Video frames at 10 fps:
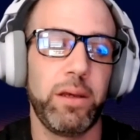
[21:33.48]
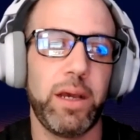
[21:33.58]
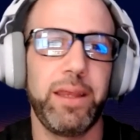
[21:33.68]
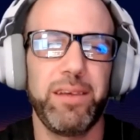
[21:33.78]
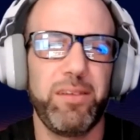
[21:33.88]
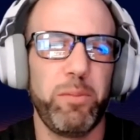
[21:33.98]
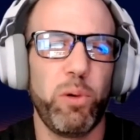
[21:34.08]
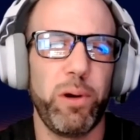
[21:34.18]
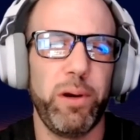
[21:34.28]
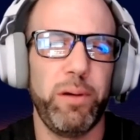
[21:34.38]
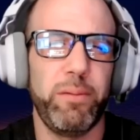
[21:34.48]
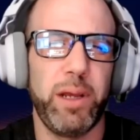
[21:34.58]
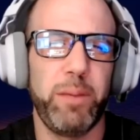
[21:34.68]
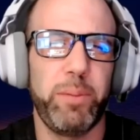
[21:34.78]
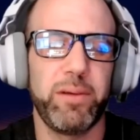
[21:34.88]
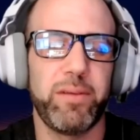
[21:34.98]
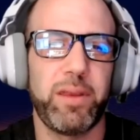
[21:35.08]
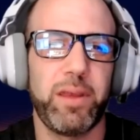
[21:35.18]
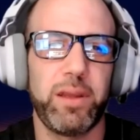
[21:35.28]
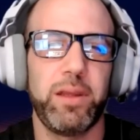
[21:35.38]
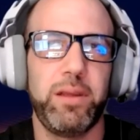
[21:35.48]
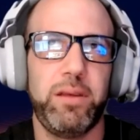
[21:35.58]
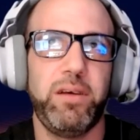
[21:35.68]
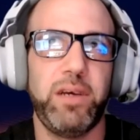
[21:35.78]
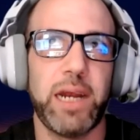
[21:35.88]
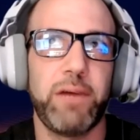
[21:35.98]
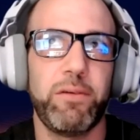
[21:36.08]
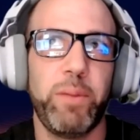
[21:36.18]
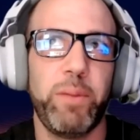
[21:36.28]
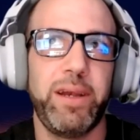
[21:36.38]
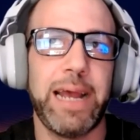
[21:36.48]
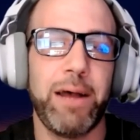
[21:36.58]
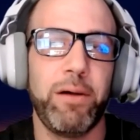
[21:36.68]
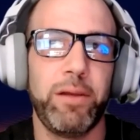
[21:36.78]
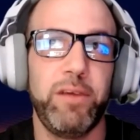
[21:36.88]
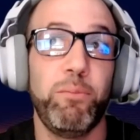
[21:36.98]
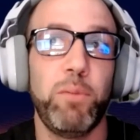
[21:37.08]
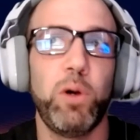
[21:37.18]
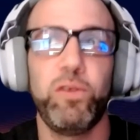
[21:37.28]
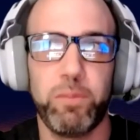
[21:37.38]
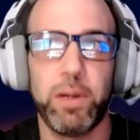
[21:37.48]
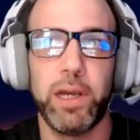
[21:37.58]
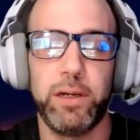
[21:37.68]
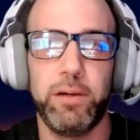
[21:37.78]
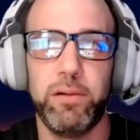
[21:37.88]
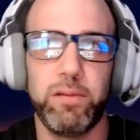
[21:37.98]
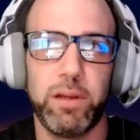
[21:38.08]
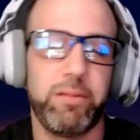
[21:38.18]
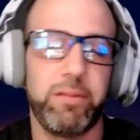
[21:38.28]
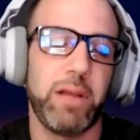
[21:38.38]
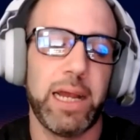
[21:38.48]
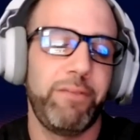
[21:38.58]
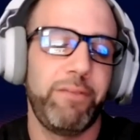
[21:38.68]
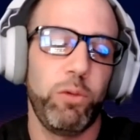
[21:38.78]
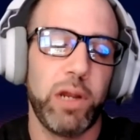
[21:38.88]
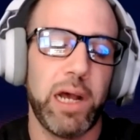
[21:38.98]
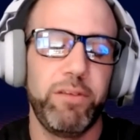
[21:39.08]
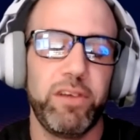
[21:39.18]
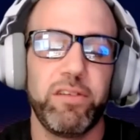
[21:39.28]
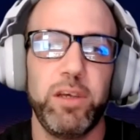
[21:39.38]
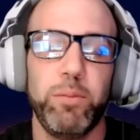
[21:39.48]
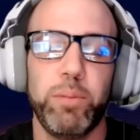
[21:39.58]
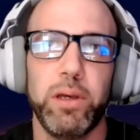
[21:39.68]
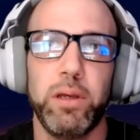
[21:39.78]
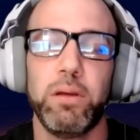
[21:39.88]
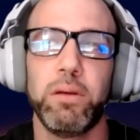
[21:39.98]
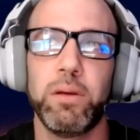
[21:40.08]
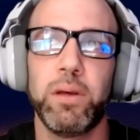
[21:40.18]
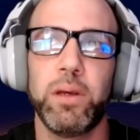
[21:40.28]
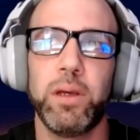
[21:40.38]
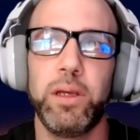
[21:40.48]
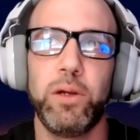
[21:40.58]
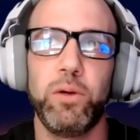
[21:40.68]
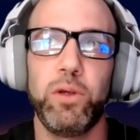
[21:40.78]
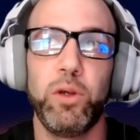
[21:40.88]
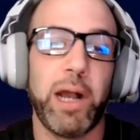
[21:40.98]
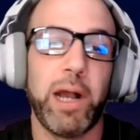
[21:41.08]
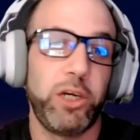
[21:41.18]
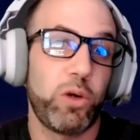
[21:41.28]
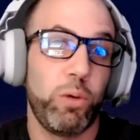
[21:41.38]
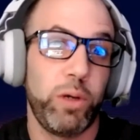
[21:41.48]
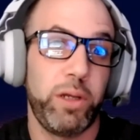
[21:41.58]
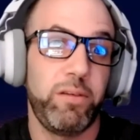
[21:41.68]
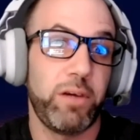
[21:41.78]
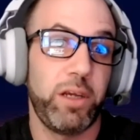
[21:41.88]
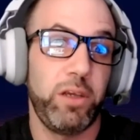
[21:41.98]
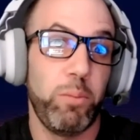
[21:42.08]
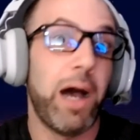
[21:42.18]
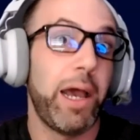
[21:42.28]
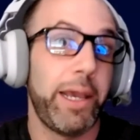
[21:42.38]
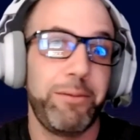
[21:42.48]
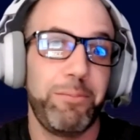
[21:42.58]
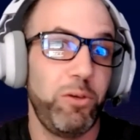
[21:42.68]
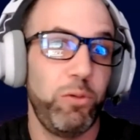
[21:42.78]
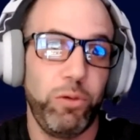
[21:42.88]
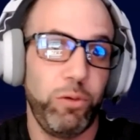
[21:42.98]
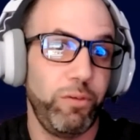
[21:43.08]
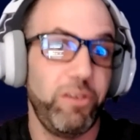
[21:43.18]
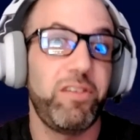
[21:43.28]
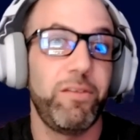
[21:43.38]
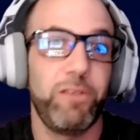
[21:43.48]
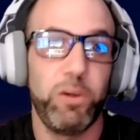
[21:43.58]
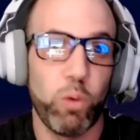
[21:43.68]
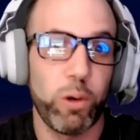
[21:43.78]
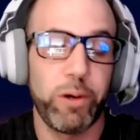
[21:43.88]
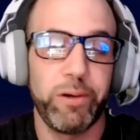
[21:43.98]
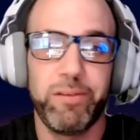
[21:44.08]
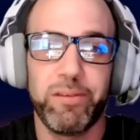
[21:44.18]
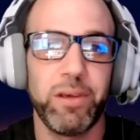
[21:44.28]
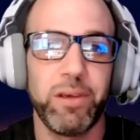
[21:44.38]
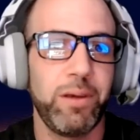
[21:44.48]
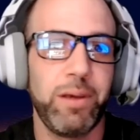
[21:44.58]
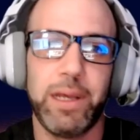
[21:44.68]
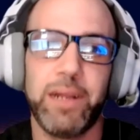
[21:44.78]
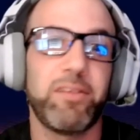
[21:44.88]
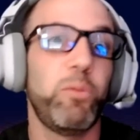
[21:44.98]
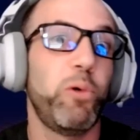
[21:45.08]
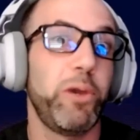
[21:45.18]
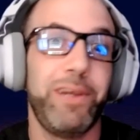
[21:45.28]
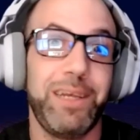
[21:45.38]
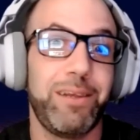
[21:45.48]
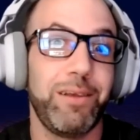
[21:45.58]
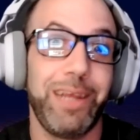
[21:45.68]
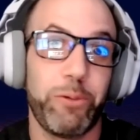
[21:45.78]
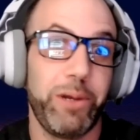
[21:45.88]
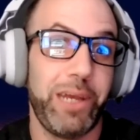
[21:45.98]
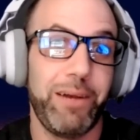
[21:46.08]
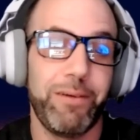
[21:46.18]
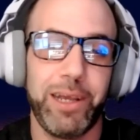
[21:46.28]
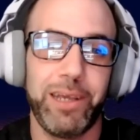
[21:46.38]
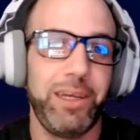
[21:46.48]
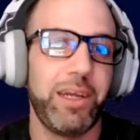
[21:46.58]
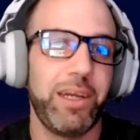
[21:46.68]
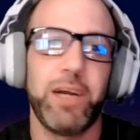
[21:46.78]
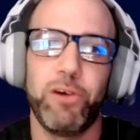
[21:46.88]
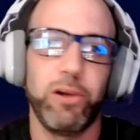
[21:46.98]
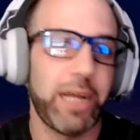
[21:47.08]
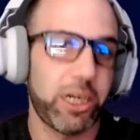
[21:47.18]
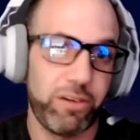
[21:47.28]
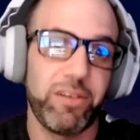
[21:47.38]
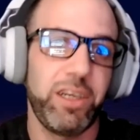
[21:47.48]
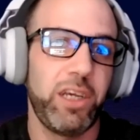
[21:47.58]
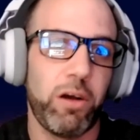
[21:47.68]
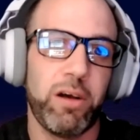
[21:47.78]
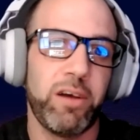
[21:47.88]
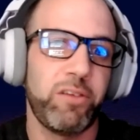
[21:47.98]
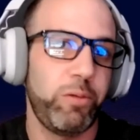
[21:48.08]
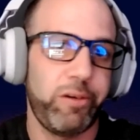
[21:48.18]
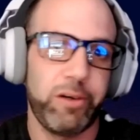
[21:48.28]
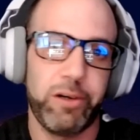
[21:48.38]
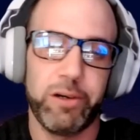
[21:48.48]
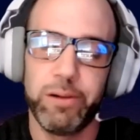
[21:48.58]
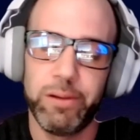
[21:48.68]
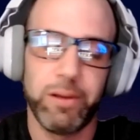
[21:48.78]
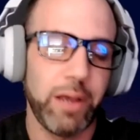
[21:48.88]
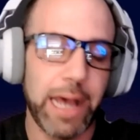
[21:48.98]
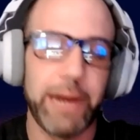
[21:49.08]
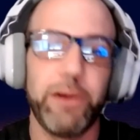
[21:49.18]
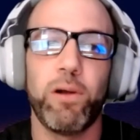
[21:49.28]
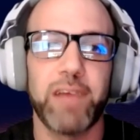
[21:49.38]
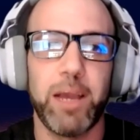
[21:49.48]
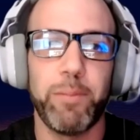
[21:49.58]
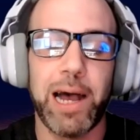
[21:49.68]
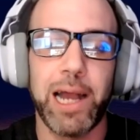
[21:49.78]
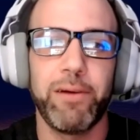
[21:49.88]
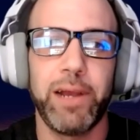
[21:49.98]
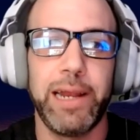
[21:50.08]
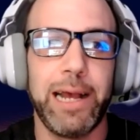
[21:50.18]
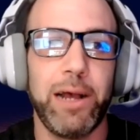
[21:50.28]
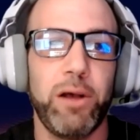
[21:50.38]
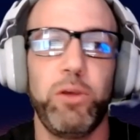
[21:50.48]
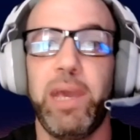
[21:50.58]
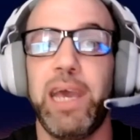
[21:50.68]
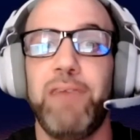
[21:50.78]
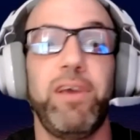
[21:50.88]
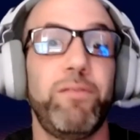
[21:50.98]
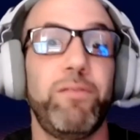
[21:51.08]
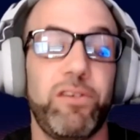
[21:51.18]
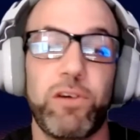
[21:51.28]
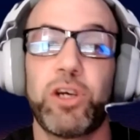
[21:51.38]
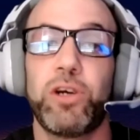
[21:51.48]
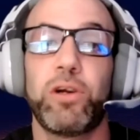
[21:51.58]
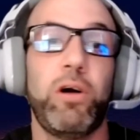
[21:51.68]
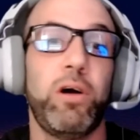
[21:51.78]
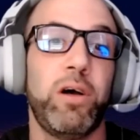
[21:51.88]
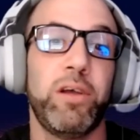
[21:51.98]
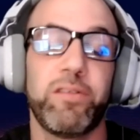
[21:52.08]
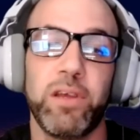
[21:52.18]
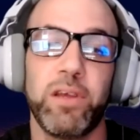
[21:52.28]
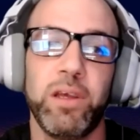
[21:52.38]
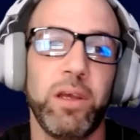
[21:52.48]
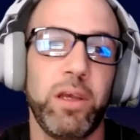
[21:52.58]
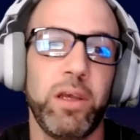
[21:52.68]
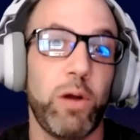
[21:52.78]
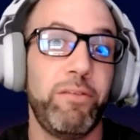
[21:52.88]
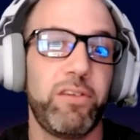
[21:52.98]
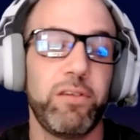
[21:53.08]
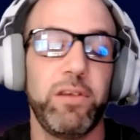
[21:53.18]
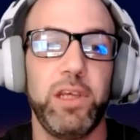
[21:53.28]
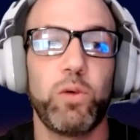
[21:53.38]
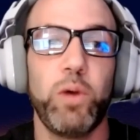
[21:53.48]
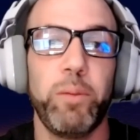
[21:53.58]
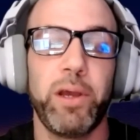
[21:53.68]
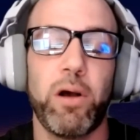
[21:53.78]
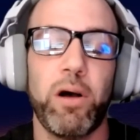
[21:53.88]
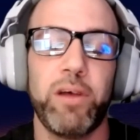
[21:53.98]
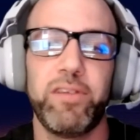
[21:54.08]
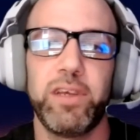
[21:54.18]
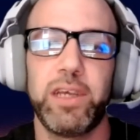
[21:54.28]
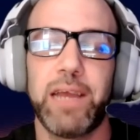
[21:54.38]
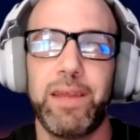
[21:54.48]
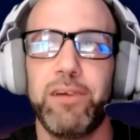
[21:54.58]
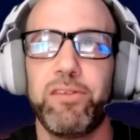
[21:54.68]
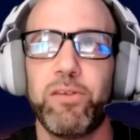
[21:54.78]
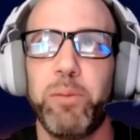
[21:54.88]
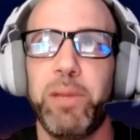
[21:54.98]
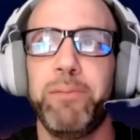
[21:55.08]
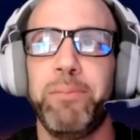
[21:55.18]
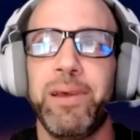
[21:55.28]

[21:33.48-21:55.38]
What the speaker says: I think is important, right? Because I think the general mentality of most miners, and it's not everyone obviously, but you mine your coins, right? You mine, you receive rewards, and at some point you need to liquidate, right? You need to cover electricity costs, which are at an all-time high right now. You may have infrastructure costs, obviously the equipment costs they get there. So I mean,